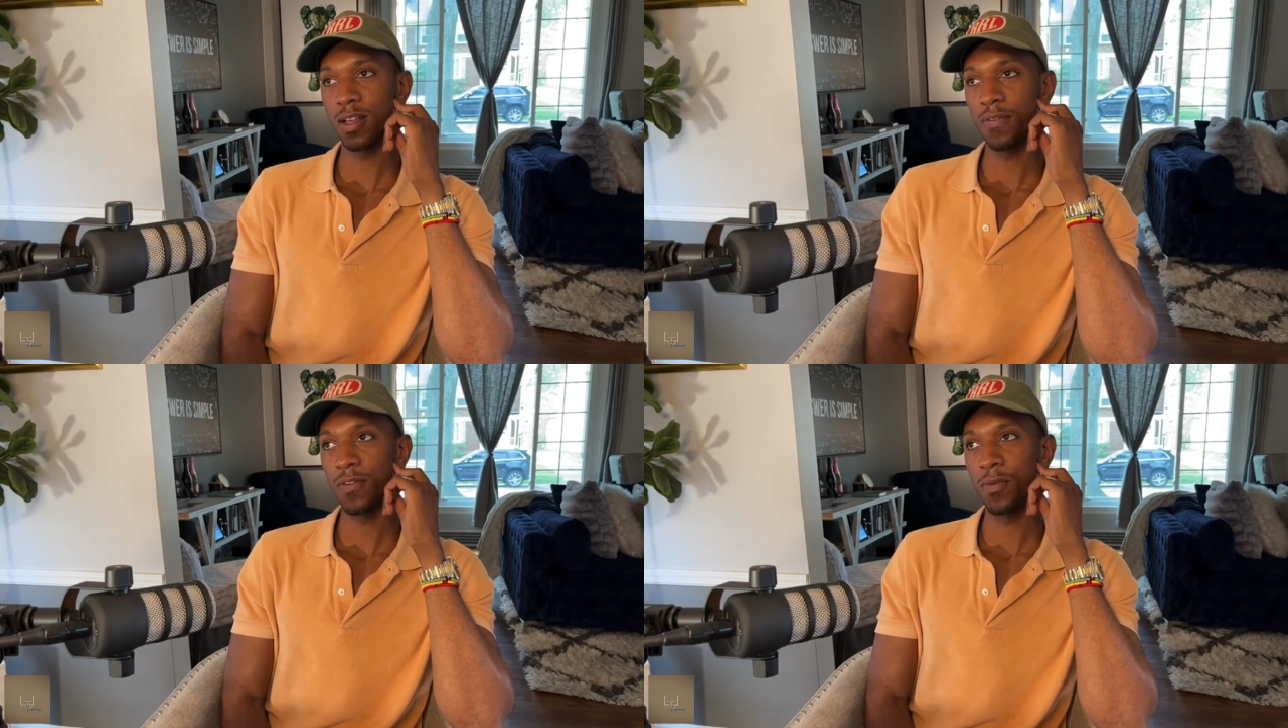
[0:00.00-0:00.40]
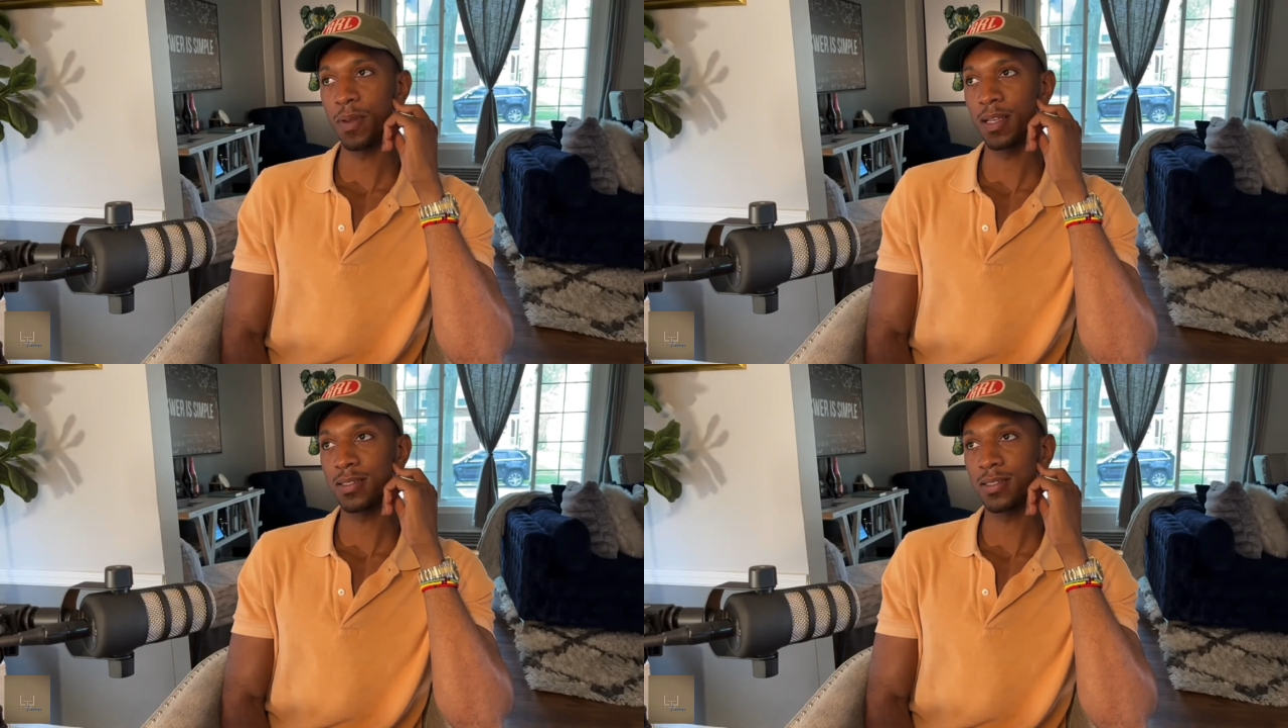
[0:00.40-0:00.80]
a few
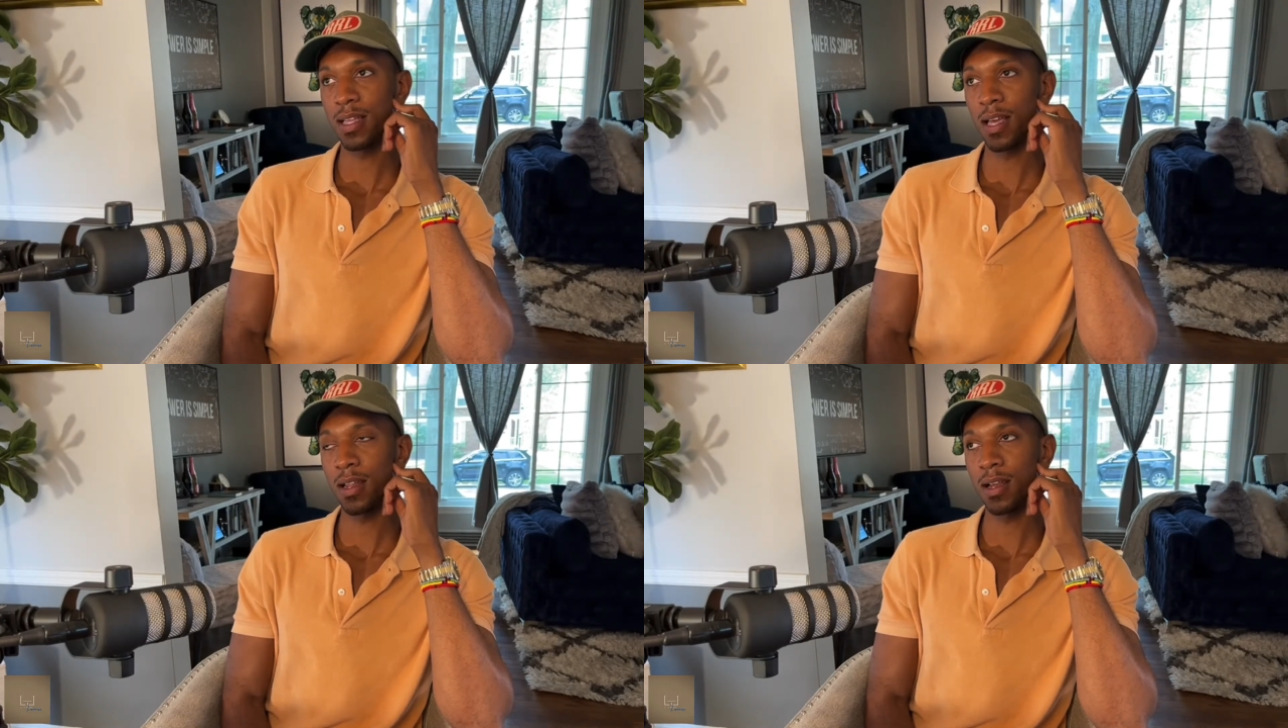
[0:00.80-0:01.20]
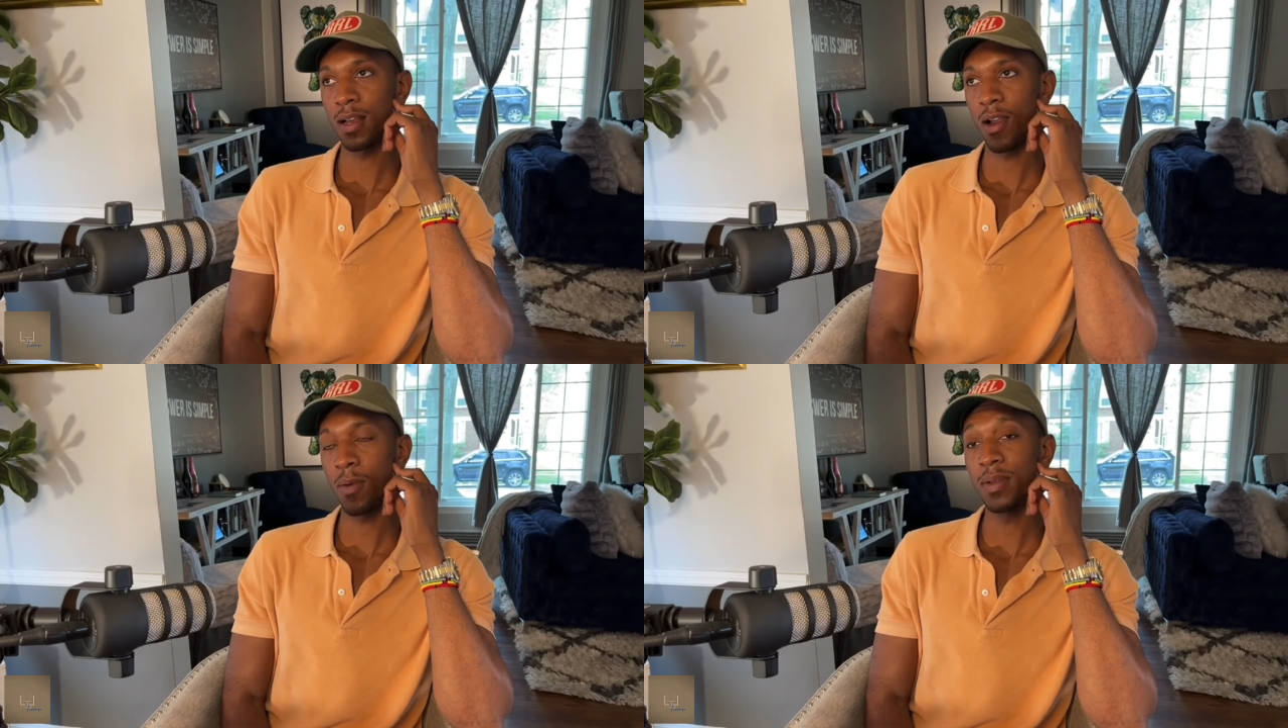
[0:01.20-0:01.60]
places that
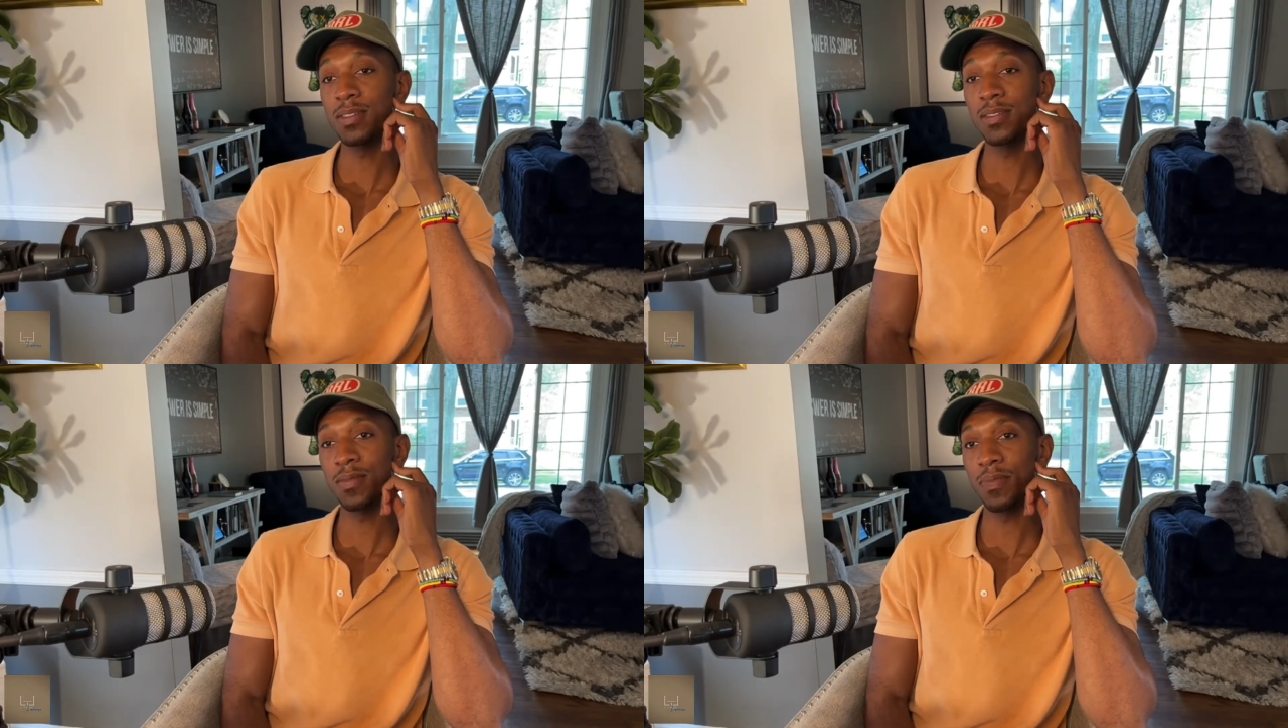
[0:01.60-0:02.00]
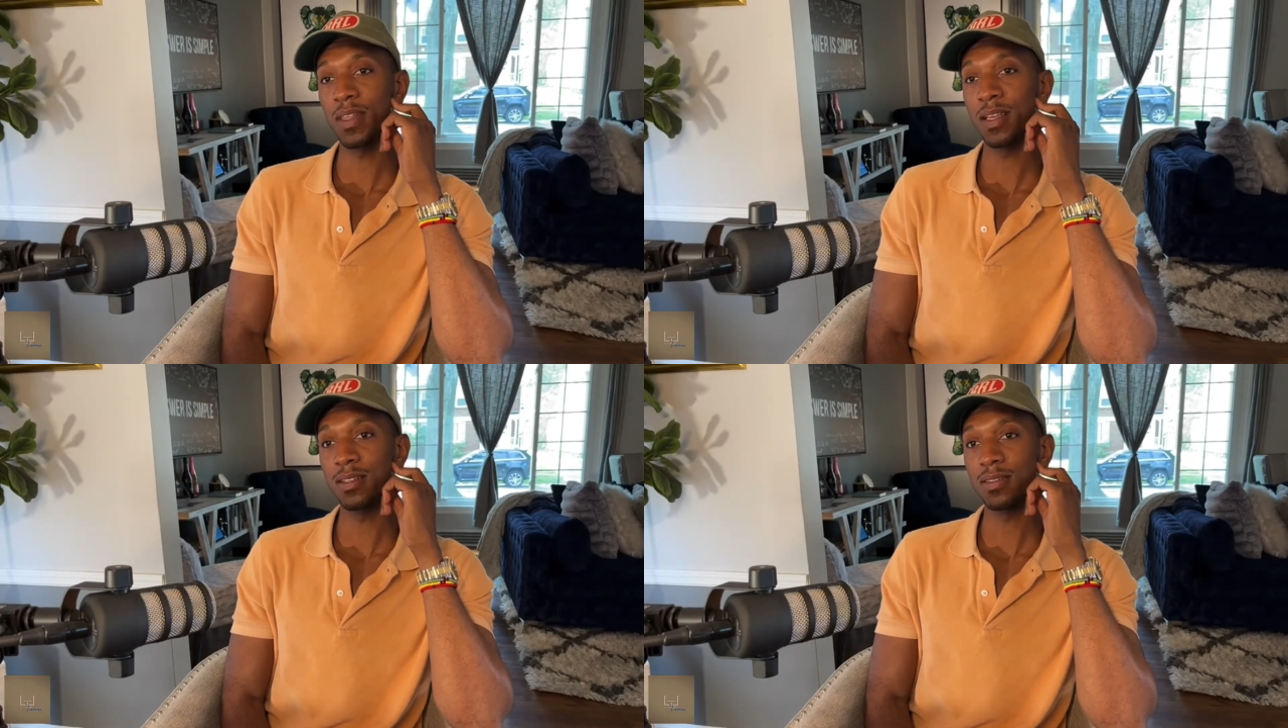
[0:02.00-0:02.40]
are missing some
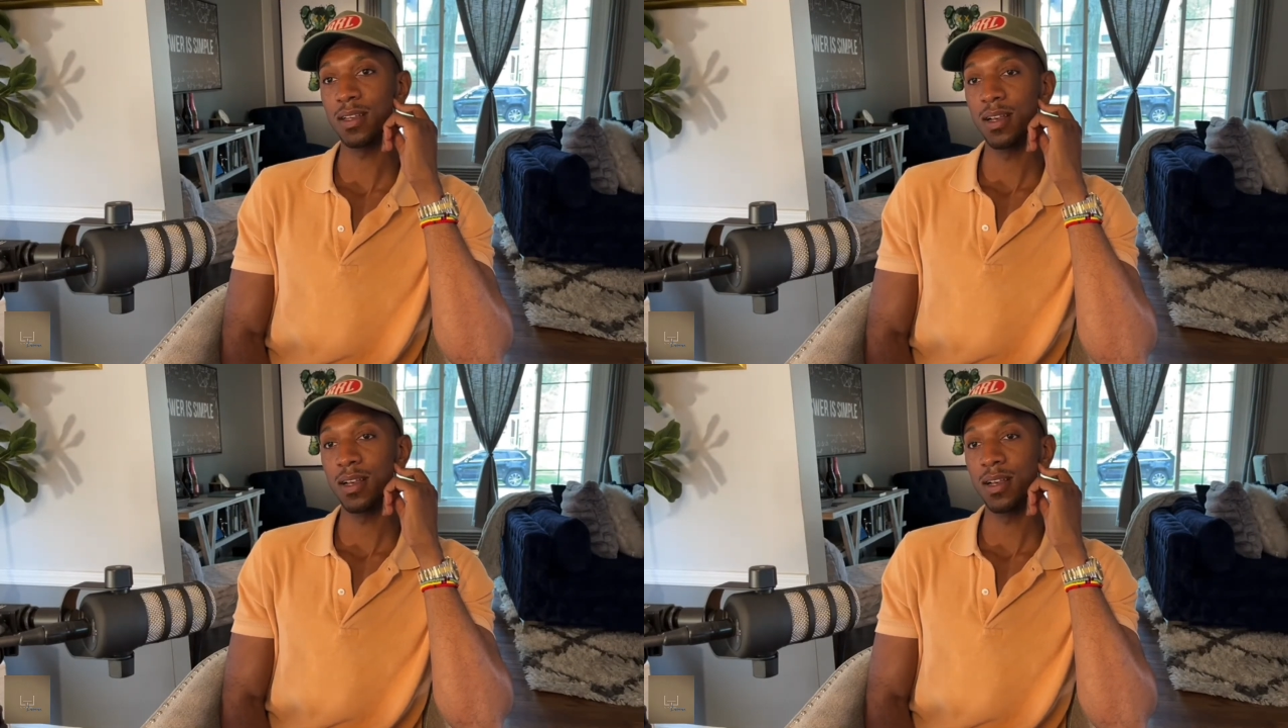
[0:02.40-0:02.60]
things.